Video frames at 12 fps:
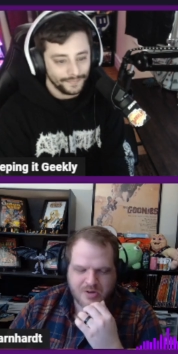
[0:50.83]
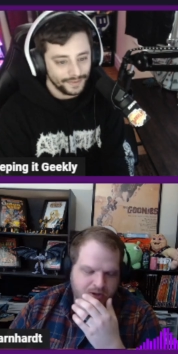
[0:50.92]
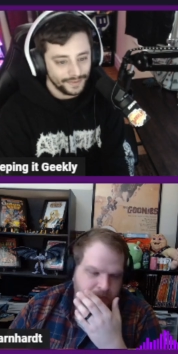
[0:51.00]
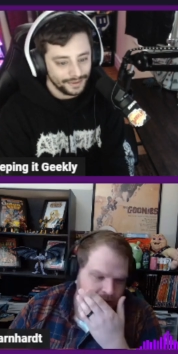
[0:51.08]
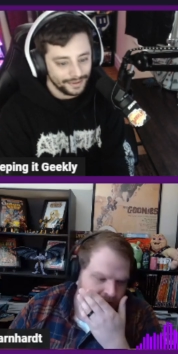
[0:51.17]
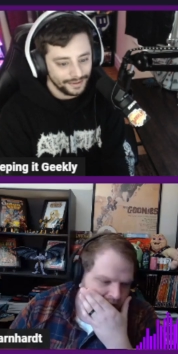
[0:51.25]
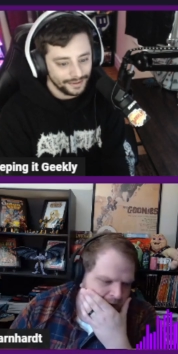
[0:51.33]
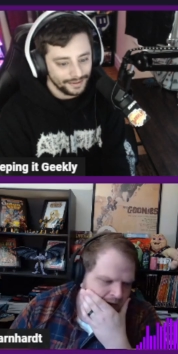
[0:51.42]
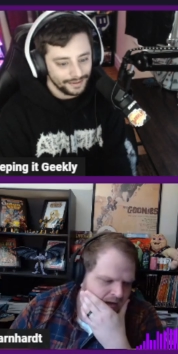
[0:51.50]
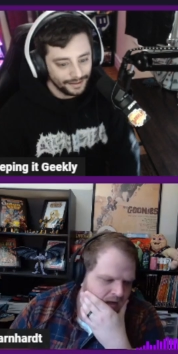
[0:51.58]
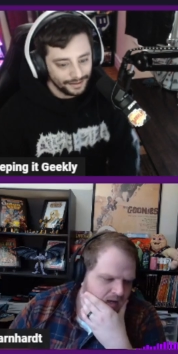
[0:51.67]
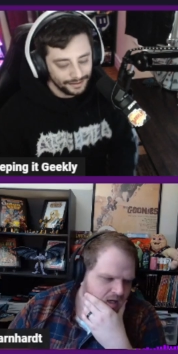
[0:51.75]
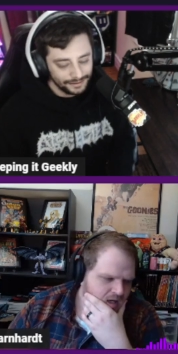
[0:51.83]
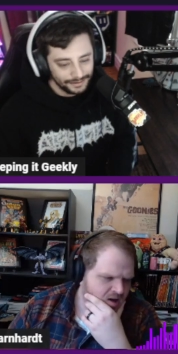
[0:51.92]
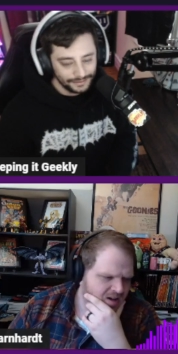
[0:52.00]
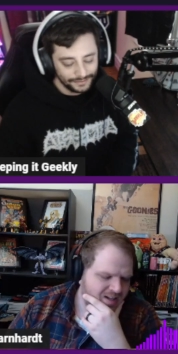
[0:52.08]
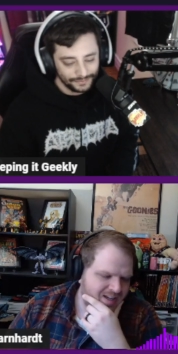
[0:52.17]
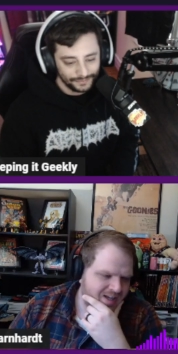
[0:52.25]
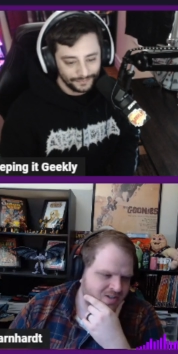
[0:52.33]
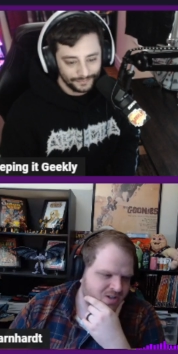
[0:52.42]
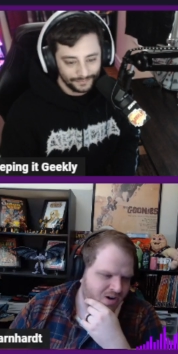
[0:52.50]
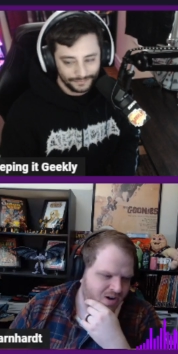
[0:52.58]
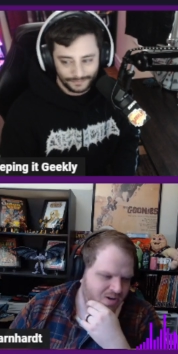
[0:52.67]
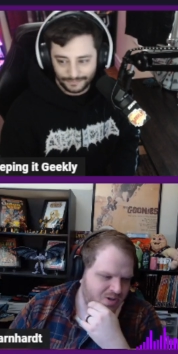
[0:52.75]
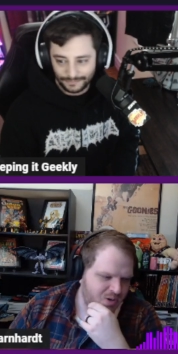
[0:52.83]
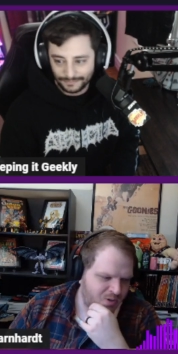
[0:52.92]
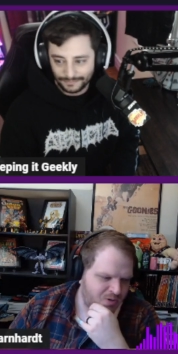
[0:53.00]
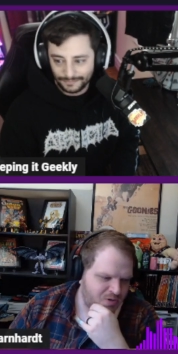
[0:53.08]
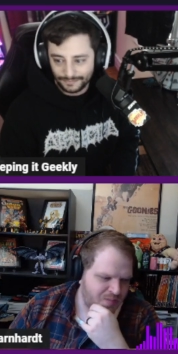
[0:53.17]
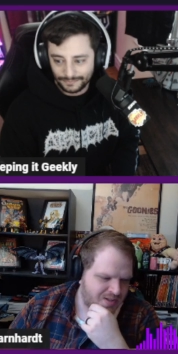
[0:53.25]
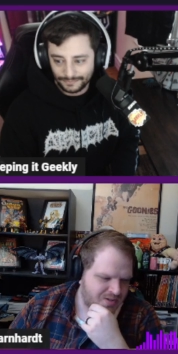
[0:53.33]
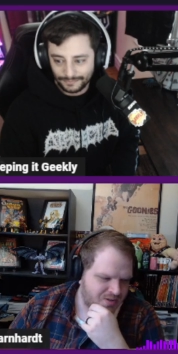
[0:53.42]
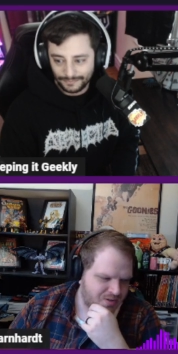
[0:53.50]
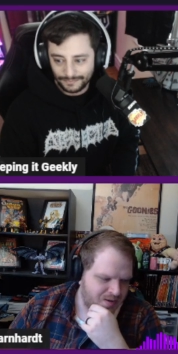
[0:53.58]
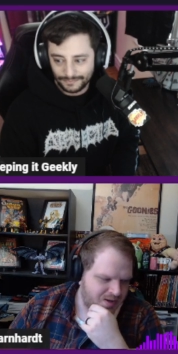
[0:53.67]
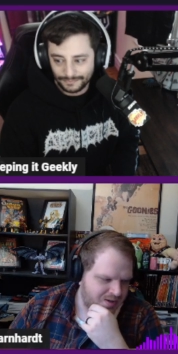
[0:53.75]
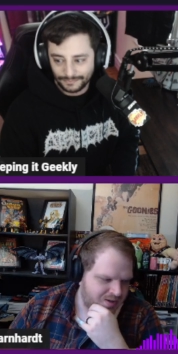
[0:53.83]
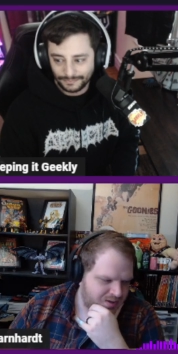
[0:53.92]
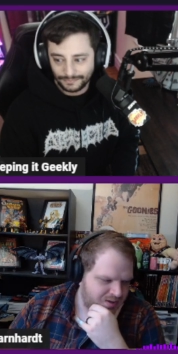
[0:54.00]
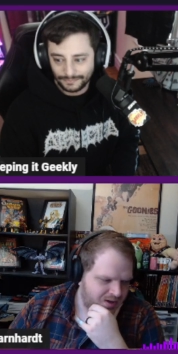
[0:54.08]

Speaker 1: good. But uh, no, Kickstarter's a whole new monster, man.